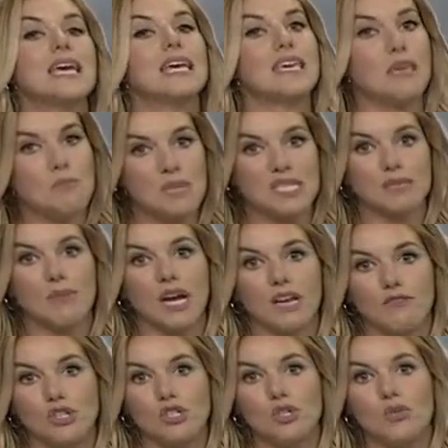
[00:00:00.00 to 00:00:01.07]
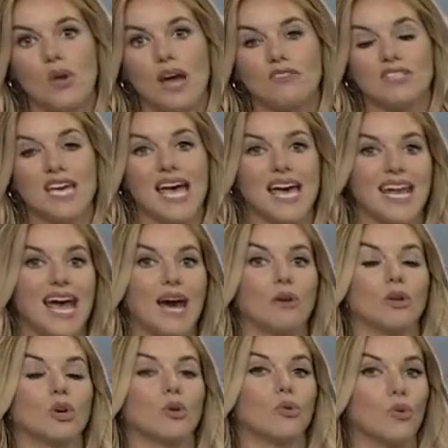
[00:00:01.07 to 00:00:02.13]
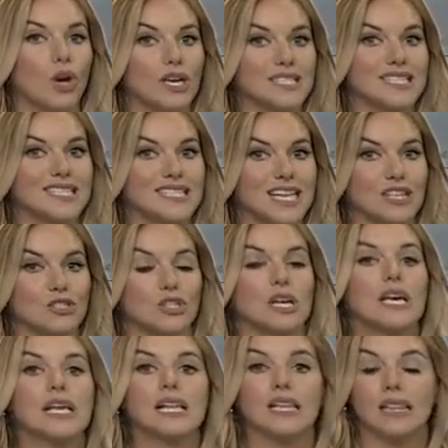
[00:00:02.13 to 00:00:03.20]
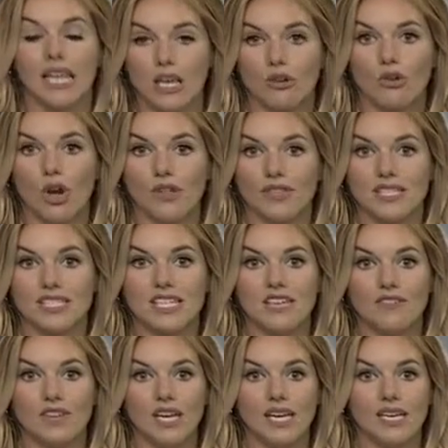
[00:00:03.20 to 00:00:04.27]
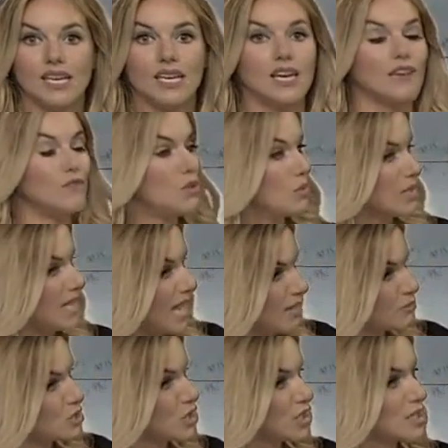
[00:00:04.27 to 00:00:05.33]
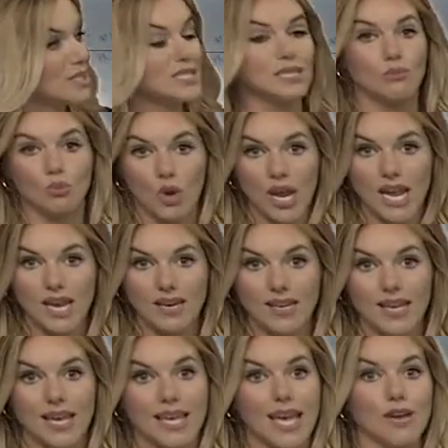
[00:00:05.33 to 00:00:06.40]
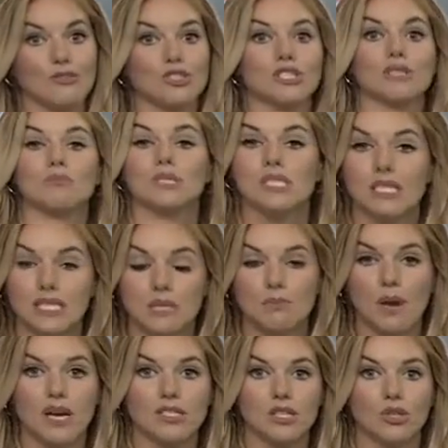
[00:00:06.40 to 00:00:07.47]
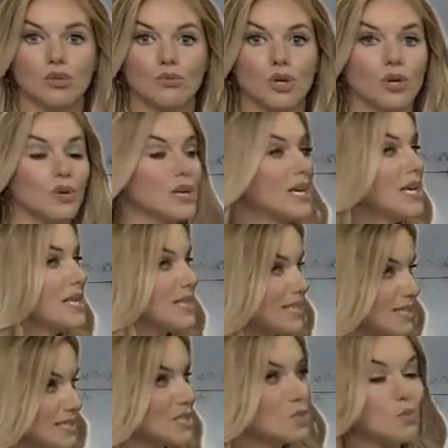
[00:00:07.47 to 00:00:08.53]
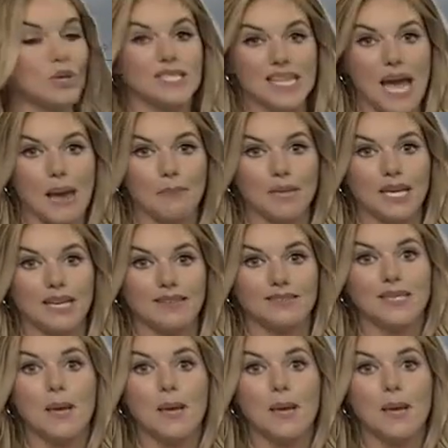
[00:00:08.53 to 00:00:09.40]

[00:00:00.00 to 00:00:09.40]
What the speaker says: Keep this in mind if you do have to head out across the desert later on this evening. If you encounter some rain, encounter some slick spots on the road, this is what's happening.